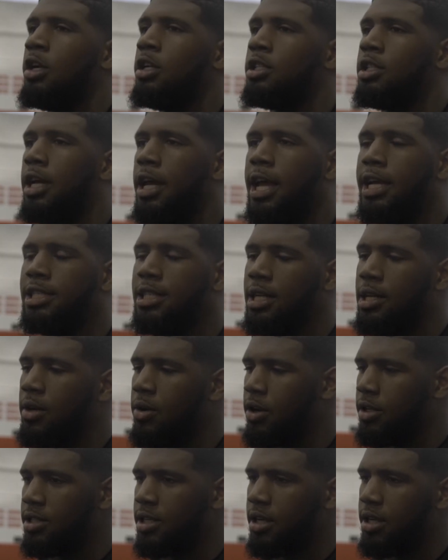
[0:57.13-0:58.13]
to actually
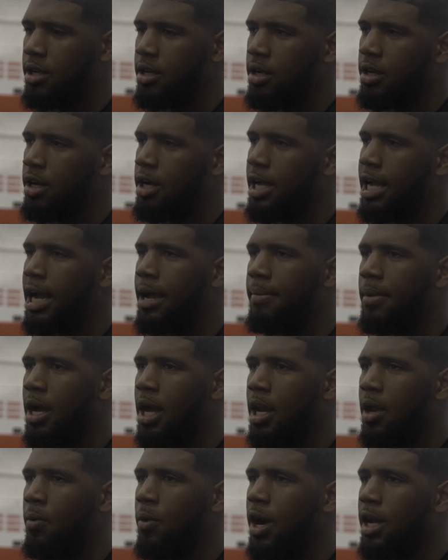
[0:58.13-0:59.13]
going to the uh,
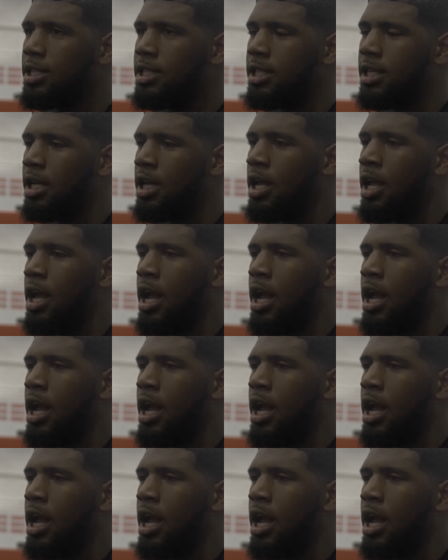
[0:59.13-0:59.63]
combine and watching